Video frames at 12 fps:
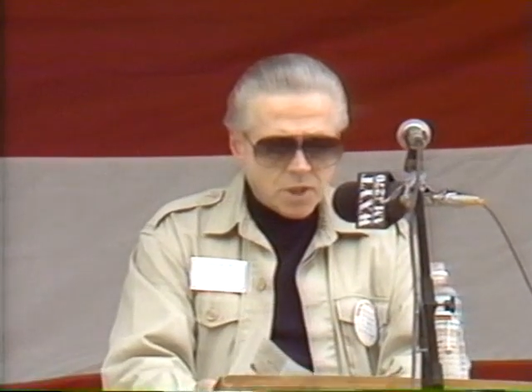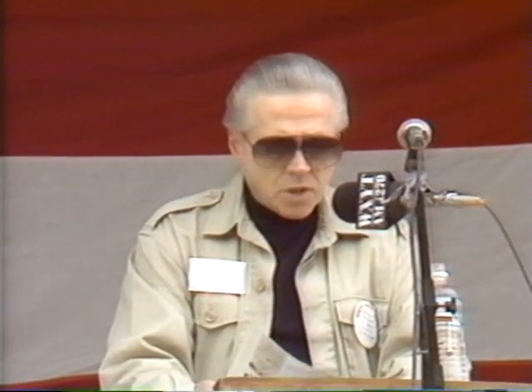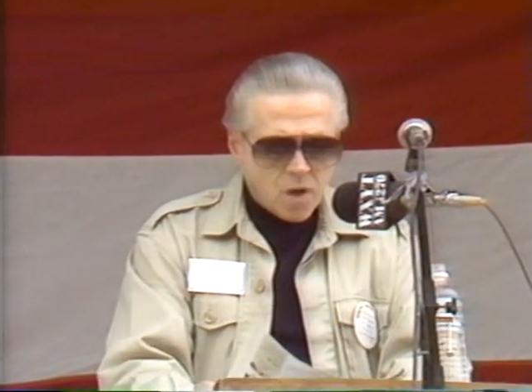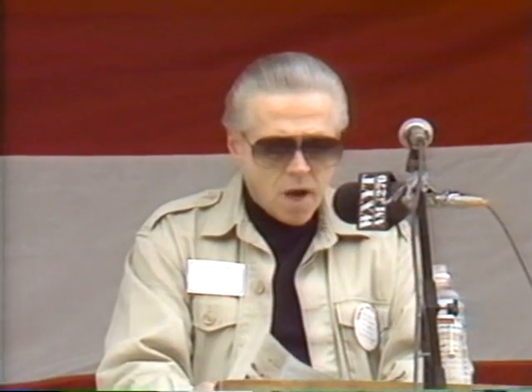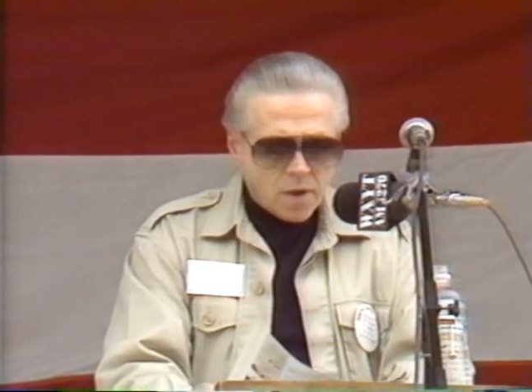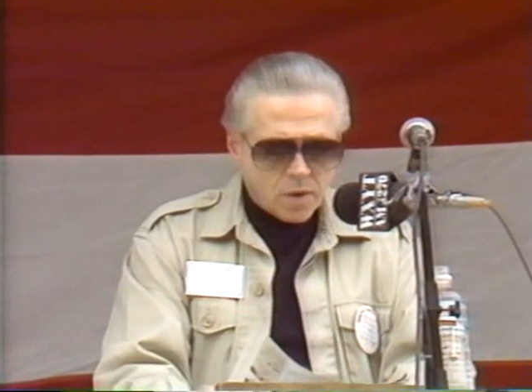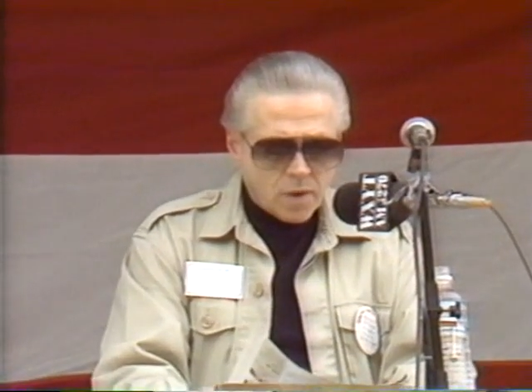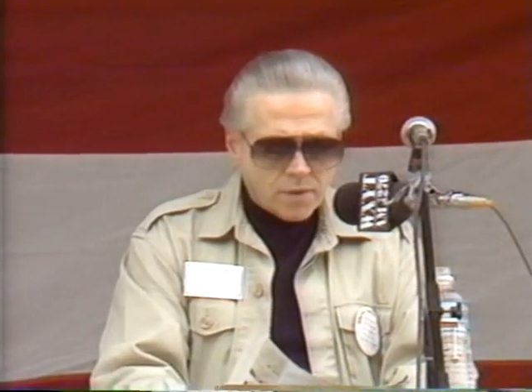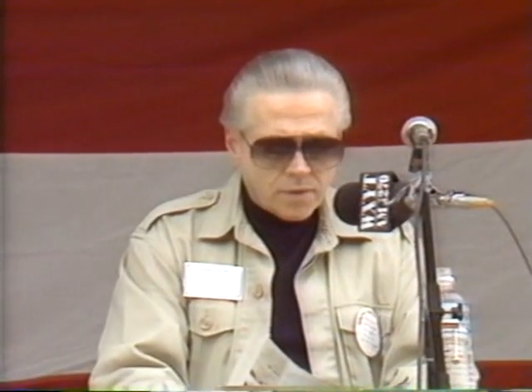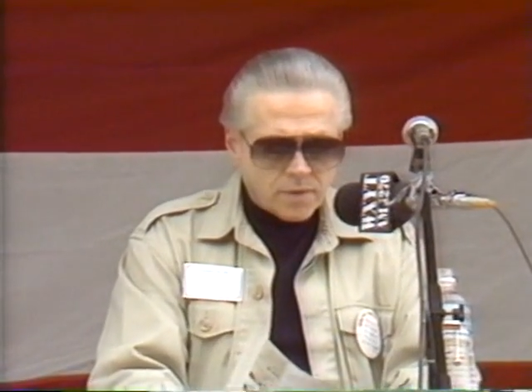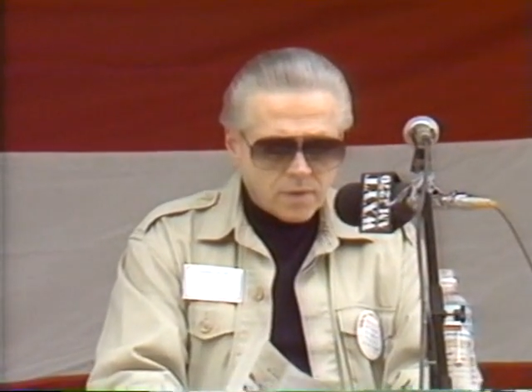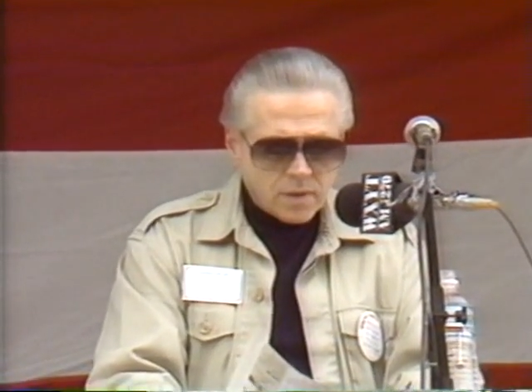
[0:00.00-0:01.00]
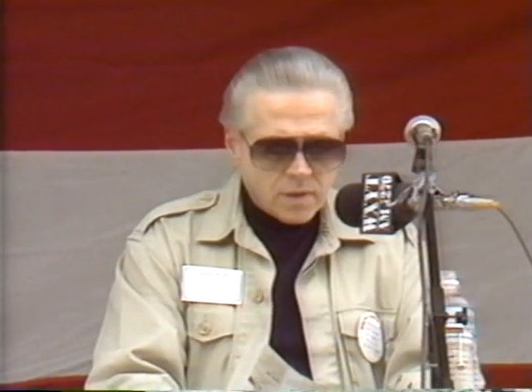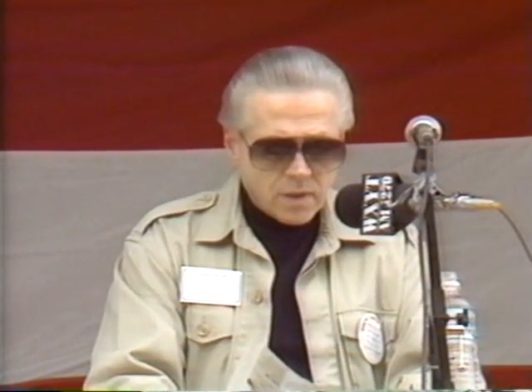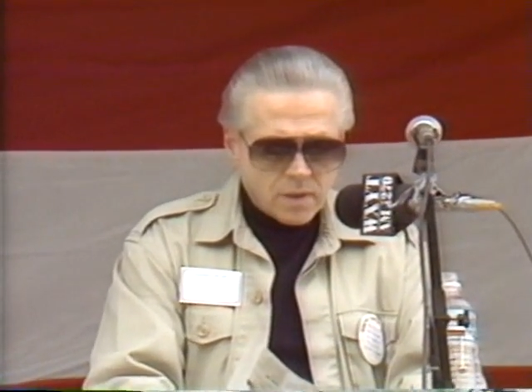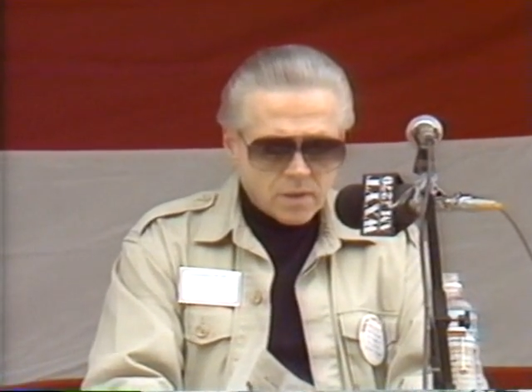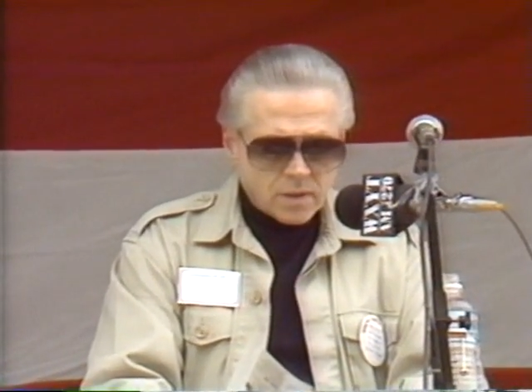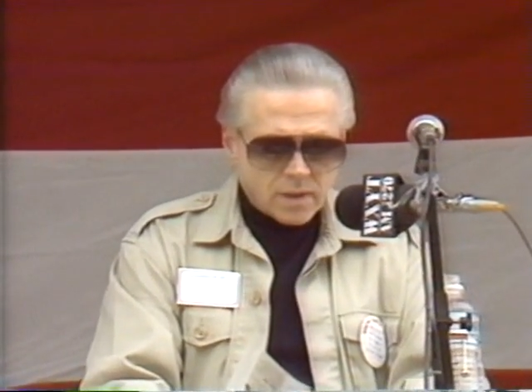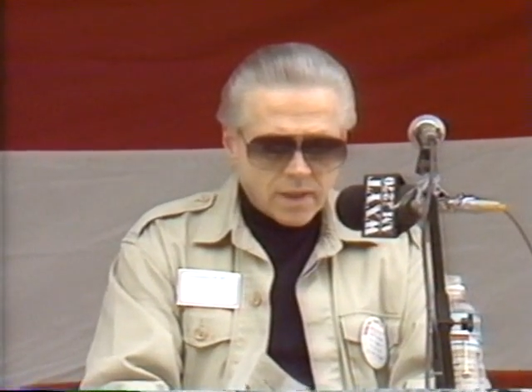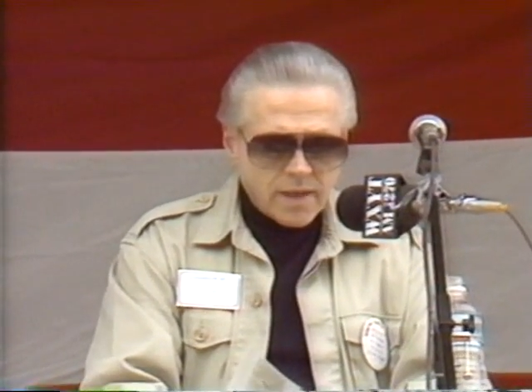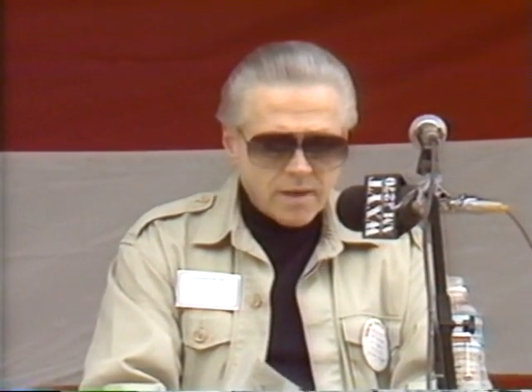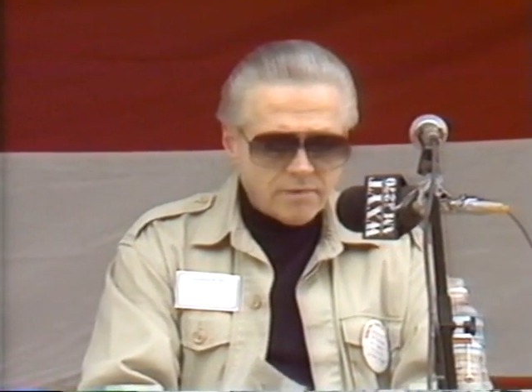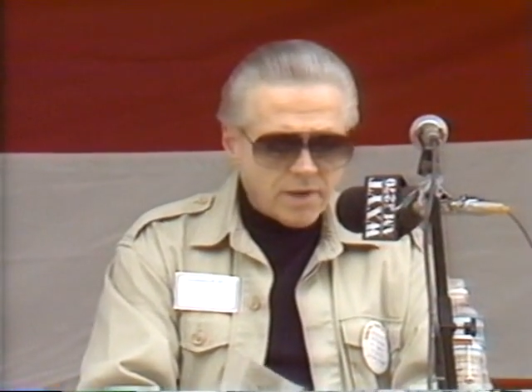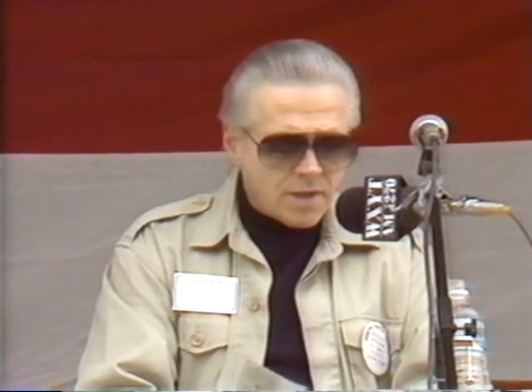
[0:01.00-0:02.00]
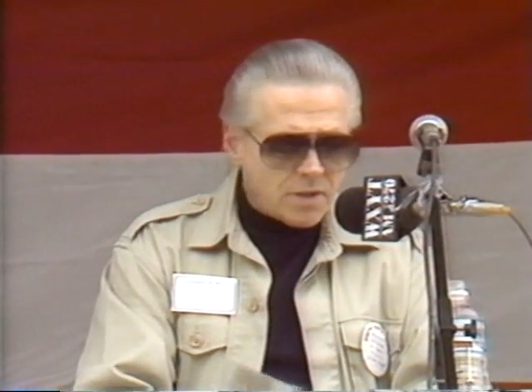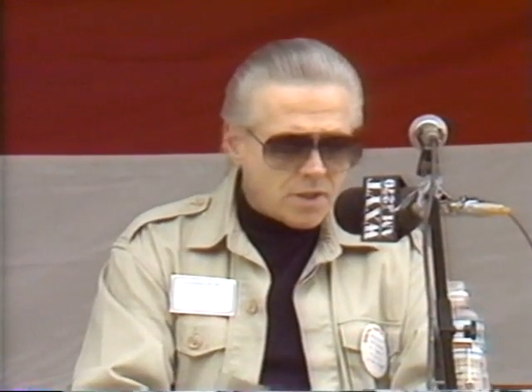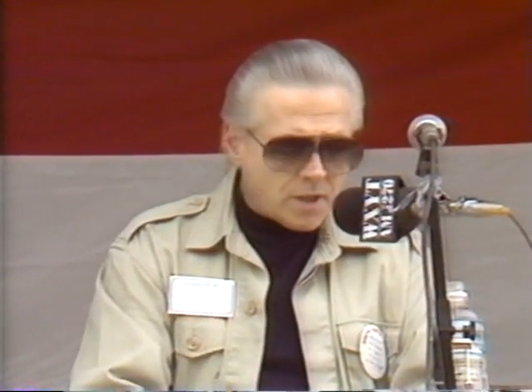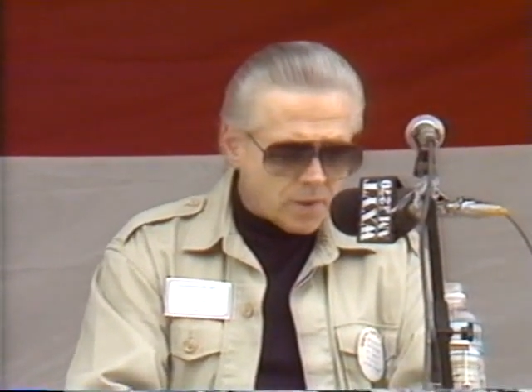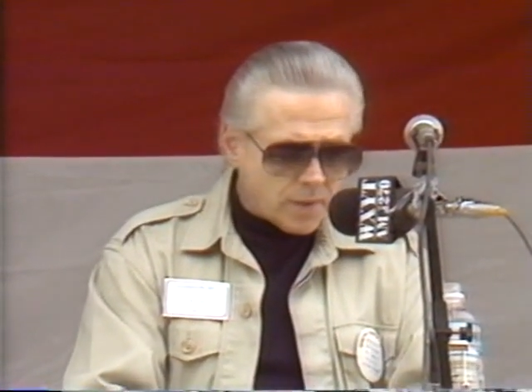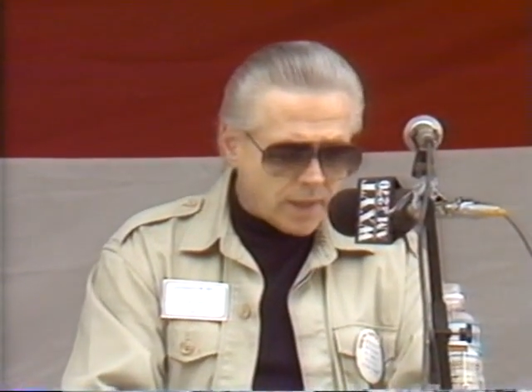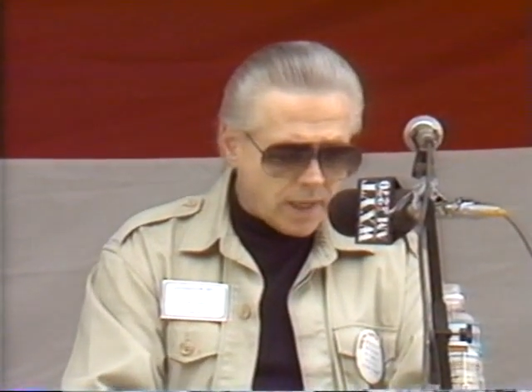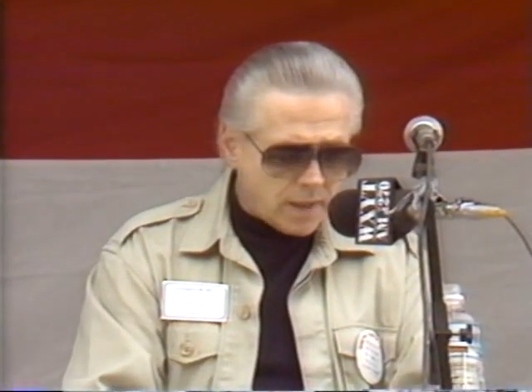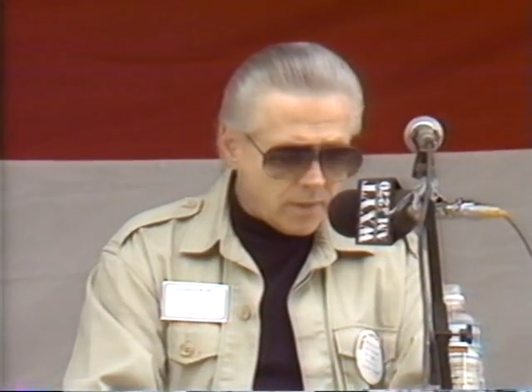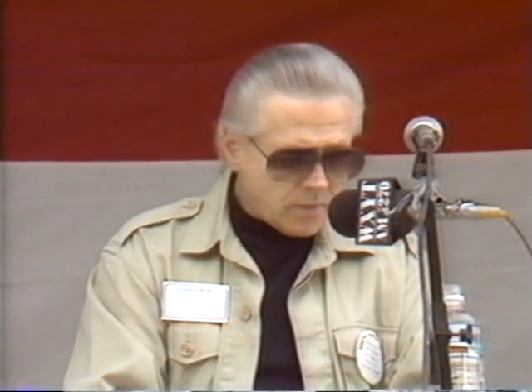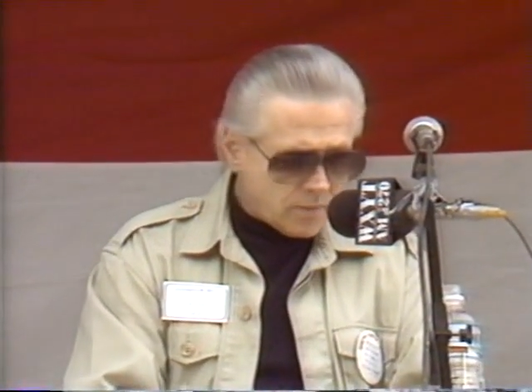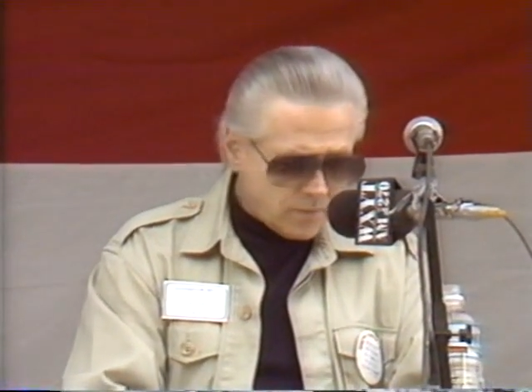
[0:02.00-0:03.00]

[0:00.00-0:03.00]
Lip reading: nation on earth live in tyranny?